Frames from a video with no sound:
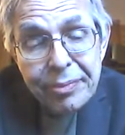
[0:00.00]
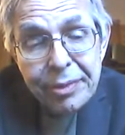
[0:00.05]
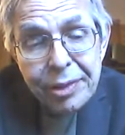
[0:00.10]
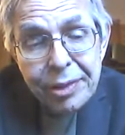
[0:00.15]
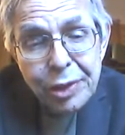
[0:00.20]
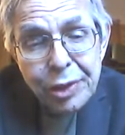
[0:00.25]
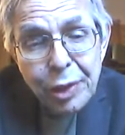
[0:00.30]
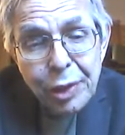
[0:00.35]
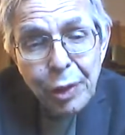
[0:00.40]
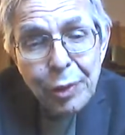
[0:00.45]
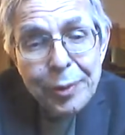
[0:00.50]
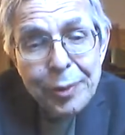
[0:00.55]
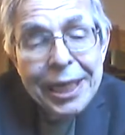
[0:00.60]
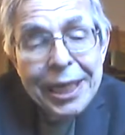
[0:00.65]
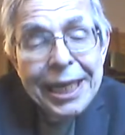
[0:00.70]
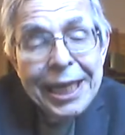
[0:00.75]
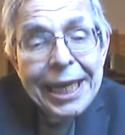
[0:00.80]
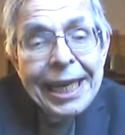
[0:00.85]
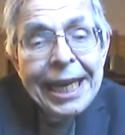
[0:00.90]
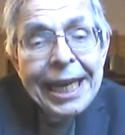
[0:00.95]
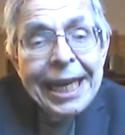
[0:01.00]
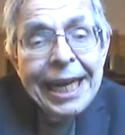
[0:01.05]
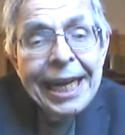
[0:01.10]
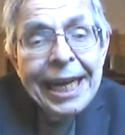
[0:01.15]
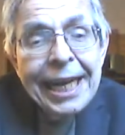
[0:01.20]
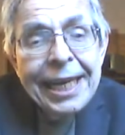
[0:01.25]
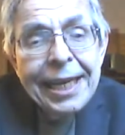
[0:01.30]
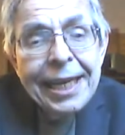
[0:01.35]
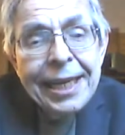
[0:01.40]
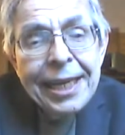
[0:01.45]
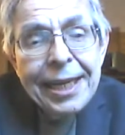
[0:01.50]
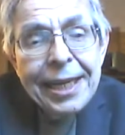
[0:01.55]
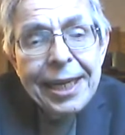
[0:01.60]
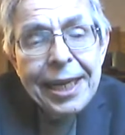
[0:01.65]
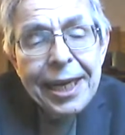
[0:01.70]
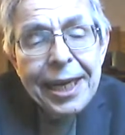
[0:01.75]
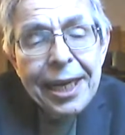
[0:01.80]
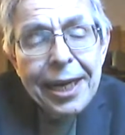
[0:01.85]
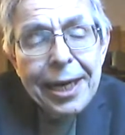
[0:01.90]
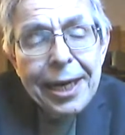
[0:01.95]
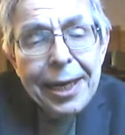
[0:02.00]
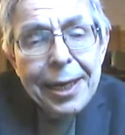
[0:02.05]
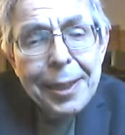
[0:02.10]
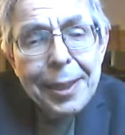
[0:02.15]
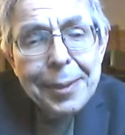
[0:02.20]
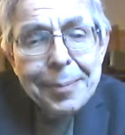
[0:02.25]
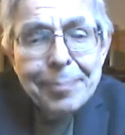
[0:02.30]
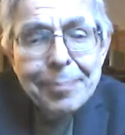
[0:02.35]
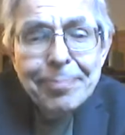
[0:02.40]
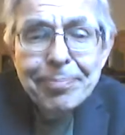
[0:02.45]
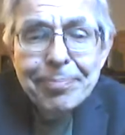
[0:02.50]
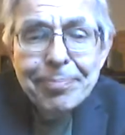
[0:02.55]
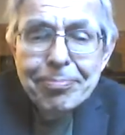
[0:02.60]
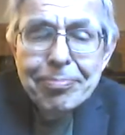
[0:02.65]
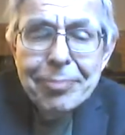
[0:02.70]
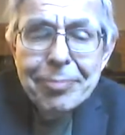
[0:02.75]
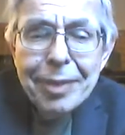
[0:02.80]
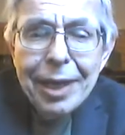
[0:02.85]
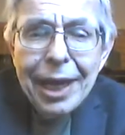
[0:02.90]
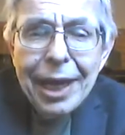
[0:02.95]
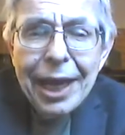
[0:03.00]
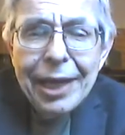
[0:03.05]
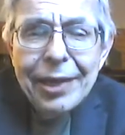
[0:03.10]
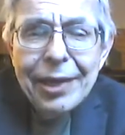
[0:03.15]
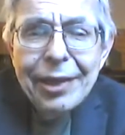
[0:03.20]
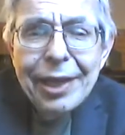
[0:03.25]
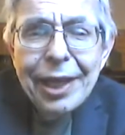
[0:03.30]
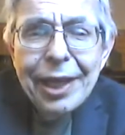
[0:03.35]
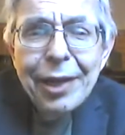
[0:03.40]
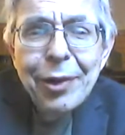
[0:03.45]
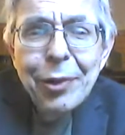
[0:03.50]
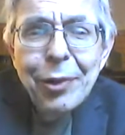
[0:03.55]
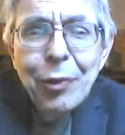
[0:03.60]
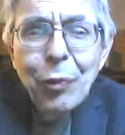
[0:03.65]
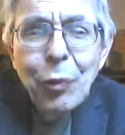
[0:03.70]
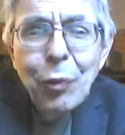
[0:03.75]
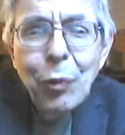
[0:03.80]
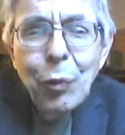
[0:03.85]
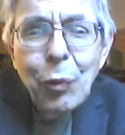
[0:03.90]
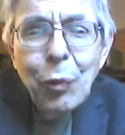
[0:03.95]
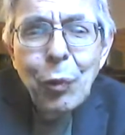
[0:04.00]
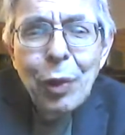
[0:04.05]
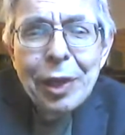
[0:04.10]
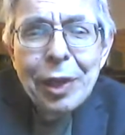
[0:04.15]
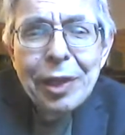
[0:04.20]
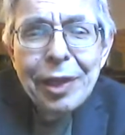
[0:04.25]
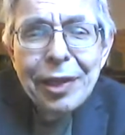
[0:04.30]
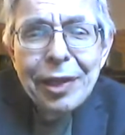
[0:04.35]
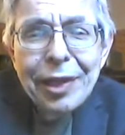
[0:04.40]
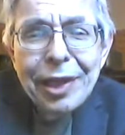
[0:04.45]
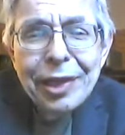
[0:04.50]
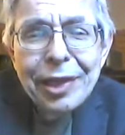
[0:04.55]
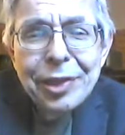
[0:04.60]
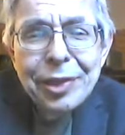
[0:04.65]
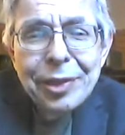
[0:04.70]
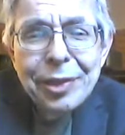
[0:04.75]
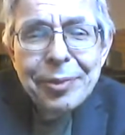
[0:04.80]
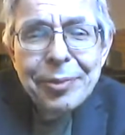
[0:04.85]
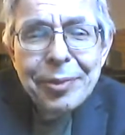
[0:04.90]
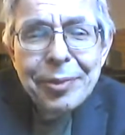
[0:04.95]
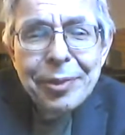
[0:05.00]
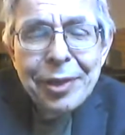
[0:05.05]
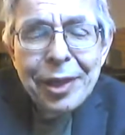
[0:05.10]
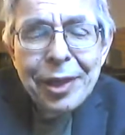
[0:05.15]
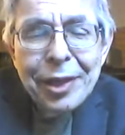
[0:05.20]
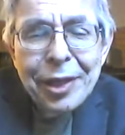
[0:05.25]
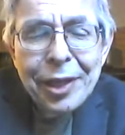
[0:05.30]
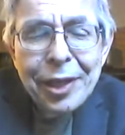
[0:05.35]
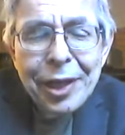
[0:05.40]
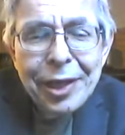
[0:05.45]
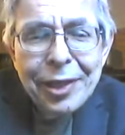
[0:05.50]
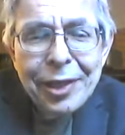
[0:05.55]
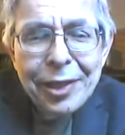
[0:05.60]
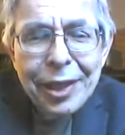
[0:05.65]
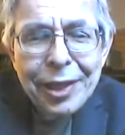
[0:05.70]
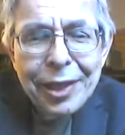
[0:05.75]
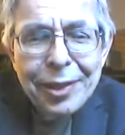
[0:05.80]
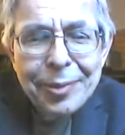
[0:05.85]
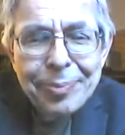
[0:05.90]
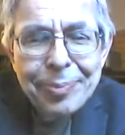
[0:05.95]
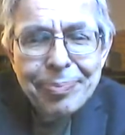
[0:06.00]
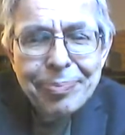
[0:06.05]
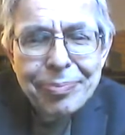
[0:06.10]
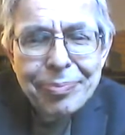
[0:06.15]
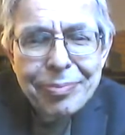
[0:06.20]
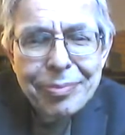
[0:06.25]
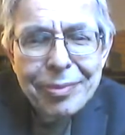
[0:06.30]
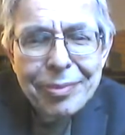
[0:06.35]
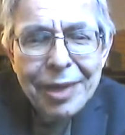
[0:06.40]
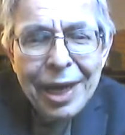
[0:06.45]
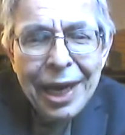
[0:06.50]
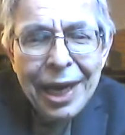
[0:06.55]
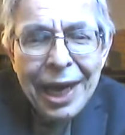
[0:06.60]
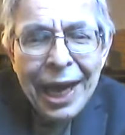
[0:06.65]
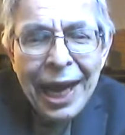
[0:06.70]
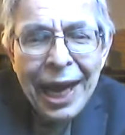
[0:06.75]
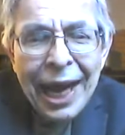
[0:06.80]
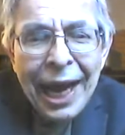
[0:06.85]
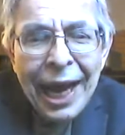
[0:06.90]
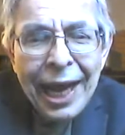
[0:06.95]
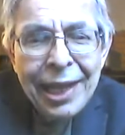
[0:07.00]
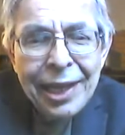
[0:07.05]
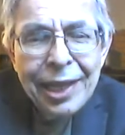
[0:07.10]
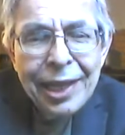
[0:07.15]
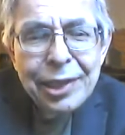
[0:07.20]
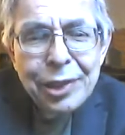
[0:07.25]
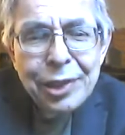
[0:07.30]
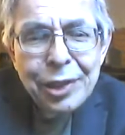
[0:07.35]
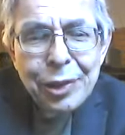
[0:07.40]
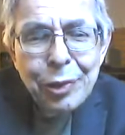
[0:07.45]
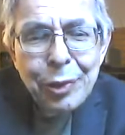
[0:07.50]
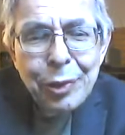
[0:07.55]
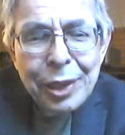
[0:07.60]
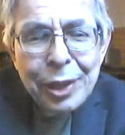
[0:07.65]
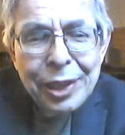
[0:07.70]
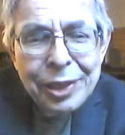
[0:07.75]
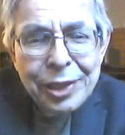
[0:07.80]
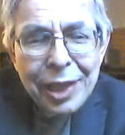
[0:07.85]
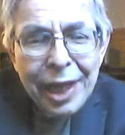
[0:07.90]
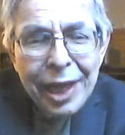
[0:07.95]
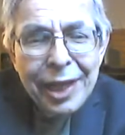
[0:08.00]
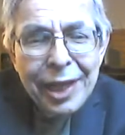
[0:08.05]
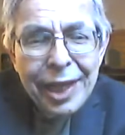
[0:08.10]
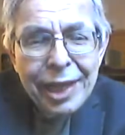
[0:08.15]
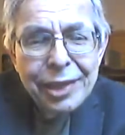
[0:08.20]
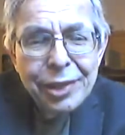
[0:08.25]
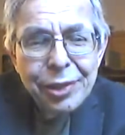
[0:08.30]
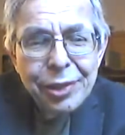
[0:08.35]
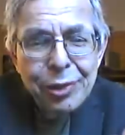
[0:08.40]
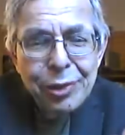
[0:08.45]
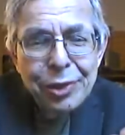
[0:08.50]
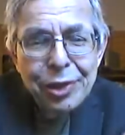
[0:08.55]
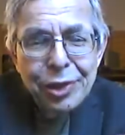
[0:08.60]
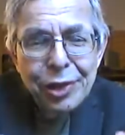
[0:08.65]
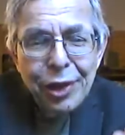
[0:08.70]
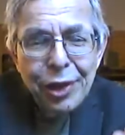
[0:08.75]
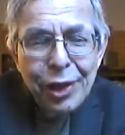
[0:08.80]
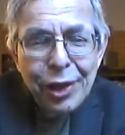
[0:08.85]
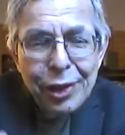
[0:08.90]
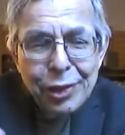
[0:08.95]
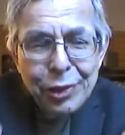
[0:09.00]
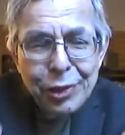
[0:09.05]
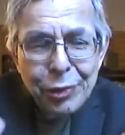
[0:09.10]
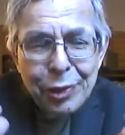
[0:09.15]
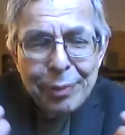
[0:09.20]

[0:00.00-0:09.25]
So I think one of the things that I like to do is I like to use the chart to